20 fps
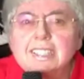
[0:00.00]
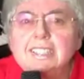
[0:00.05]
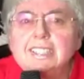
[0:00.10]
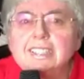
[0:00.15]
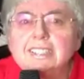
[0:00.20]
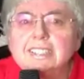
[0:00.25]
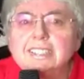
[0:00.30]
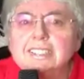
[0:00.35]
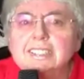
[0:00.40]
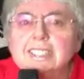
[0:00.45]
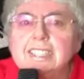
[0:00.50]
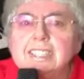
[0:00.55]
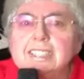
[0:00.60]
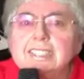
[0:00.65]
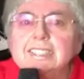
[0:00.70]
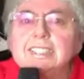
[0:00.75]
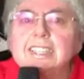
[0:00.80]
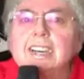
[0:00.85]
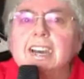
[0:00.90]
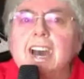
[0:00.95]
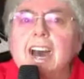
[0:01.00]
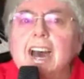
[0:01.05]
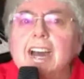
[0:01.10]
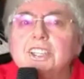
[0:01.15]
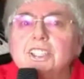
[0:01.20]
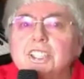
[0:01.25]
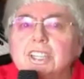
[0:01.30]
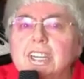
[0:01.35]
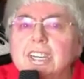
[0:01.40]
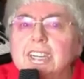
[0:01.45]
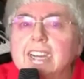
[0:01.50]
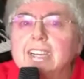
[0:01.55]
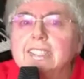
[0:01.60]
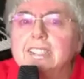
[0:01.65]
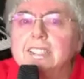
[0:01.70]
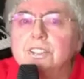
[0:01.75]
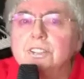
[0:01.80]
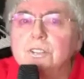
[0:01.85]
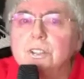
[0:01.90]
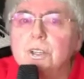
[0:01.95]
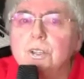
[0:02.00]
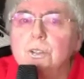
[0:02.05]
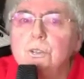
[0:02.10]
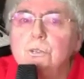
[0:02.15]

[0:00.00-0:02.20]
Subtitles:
it is actually getting through.